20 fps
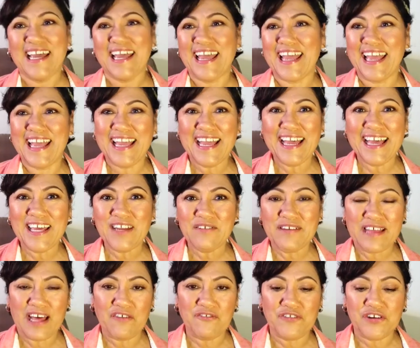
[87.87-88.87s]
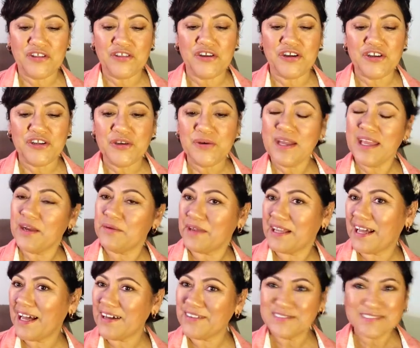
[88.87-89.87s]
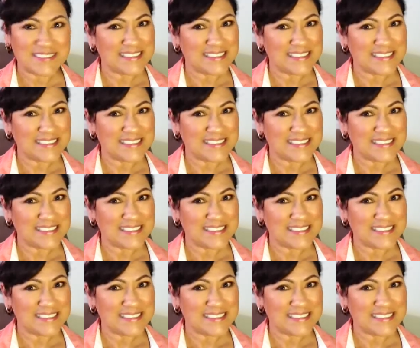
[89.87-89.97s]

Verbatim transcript: And without further ado, here we go.